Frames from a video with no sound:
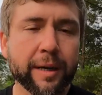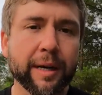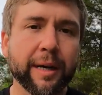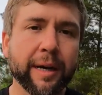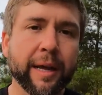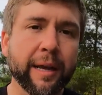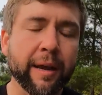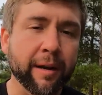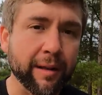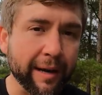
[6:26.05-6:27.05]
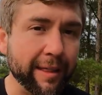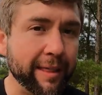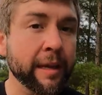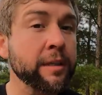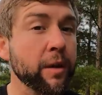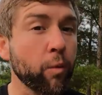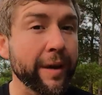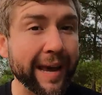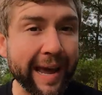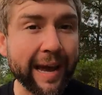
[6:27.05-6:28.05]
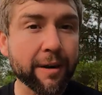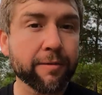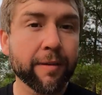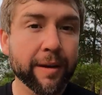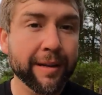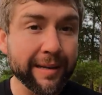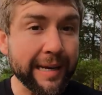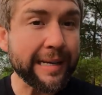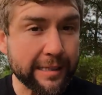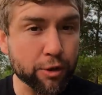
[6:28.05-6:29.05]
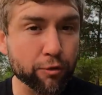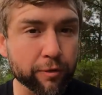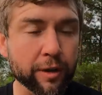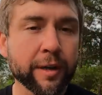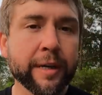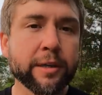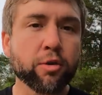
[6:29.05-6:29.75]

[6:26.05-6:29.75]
And a lot of the things that we have need silver.